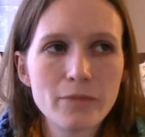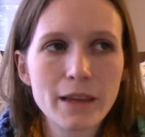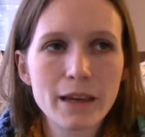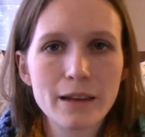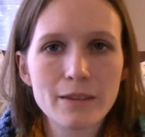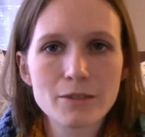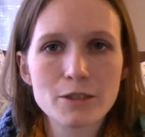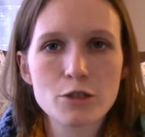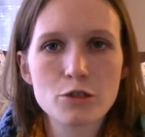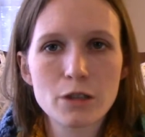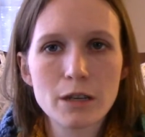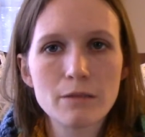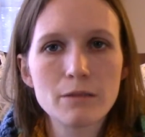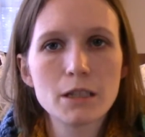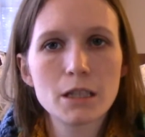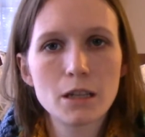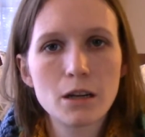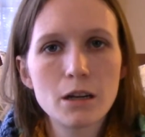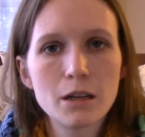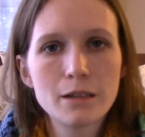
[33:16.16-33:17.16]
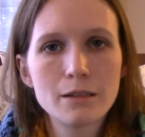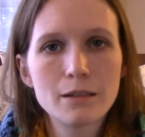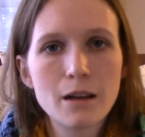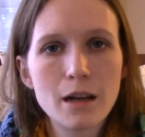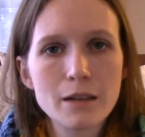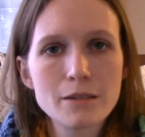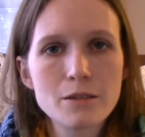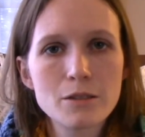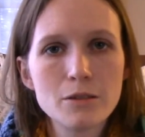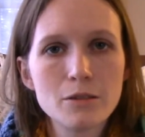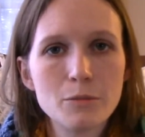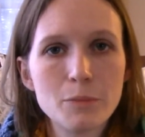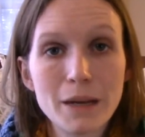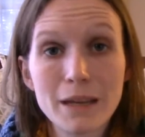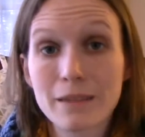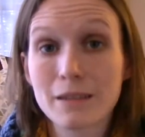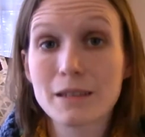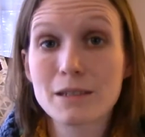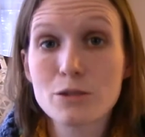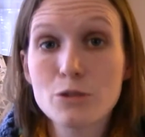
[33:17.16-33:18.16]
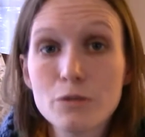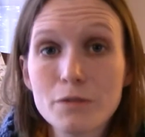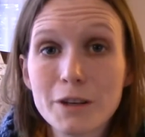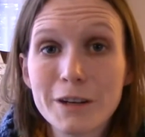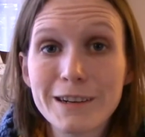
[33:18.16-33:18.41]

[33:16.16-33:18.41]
I have to try really hard not to buy things too far